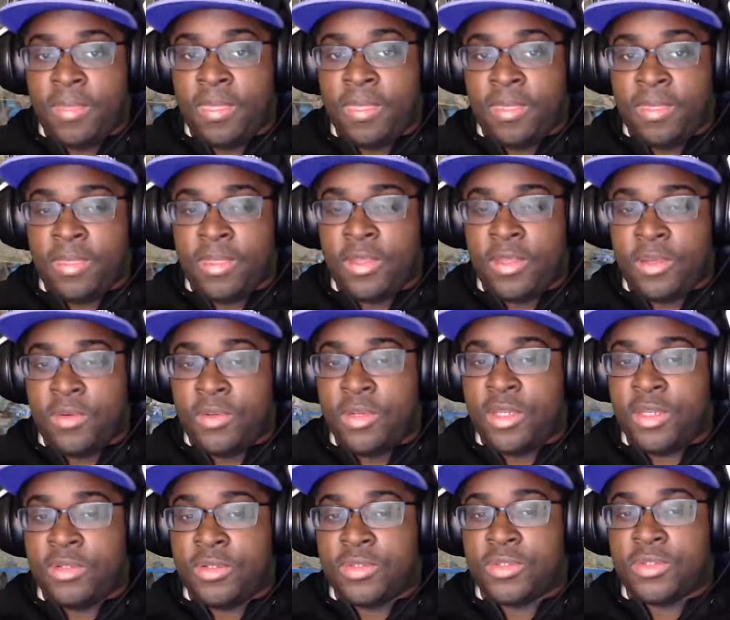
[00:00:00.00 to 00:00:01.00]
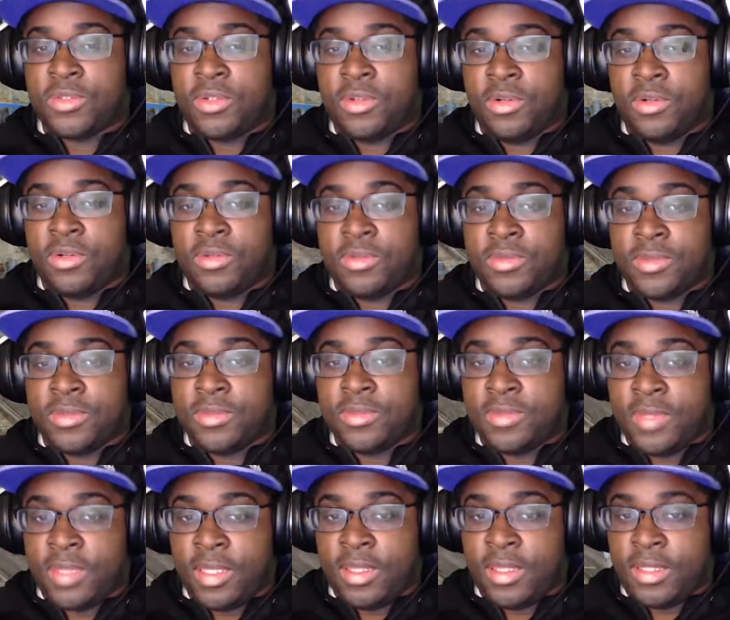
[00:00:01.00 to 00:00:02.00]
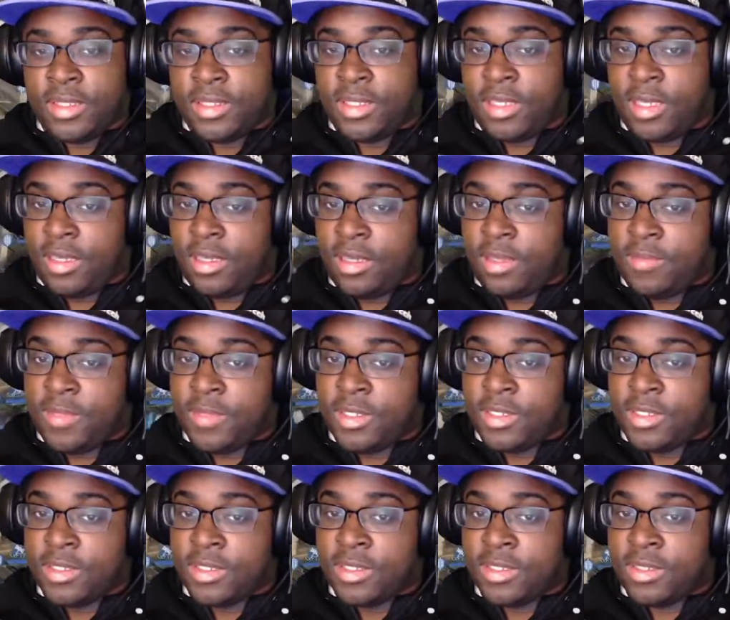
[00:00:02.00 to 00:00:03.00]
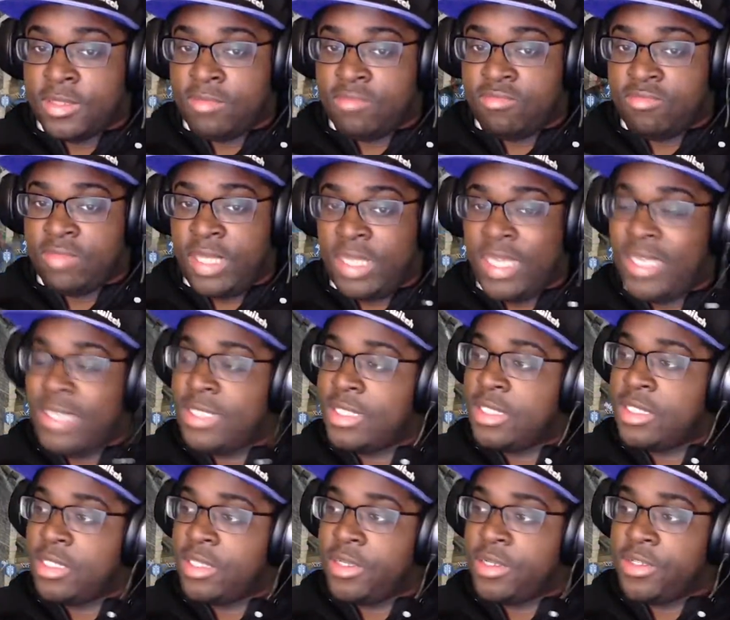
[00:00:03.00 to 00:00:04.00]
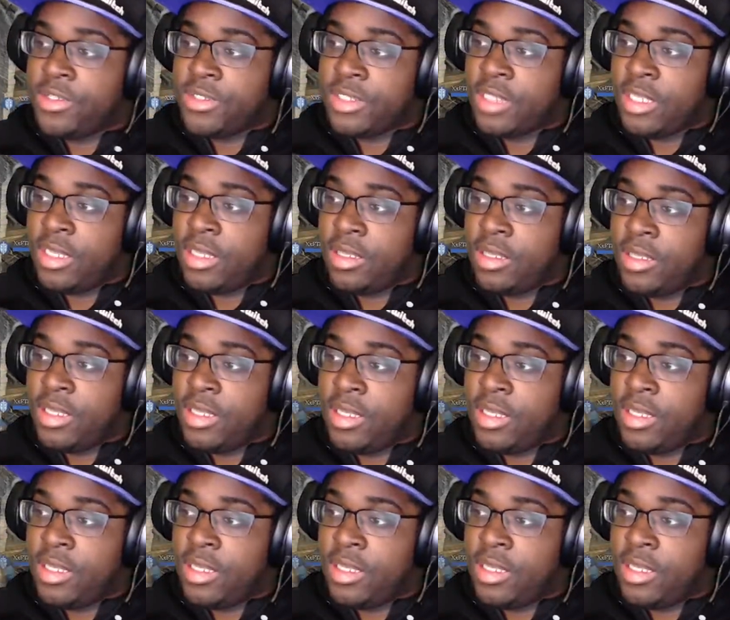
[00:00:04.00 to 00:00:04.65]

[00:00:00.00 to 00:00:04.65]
The unit control in this game is easy to understand.